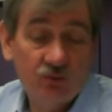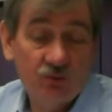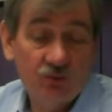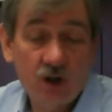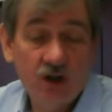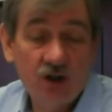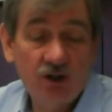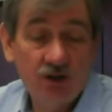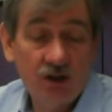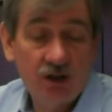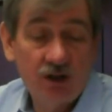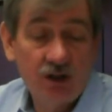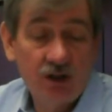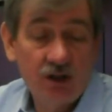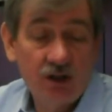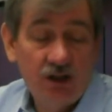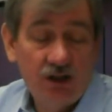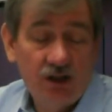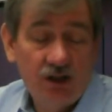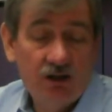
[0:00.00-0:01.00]
One,
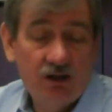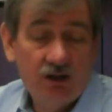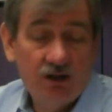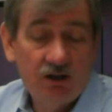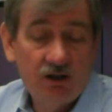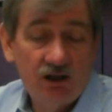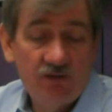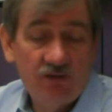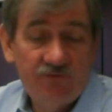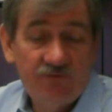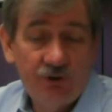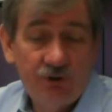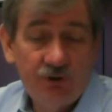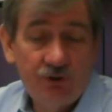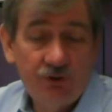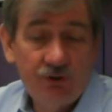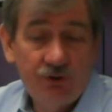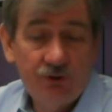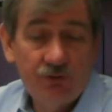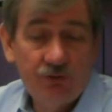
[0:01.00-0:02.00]
if
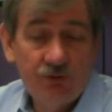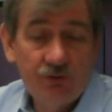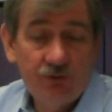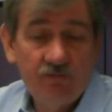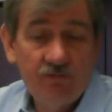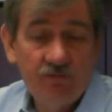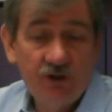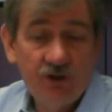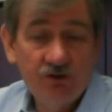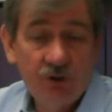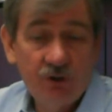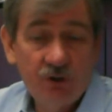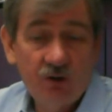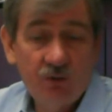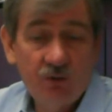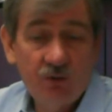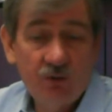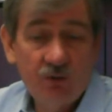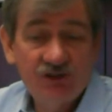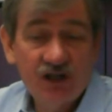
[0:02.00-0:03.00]
you have been to our
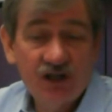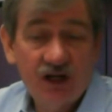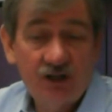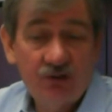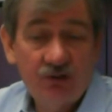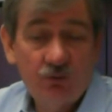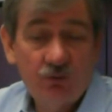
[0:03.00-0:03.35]
website,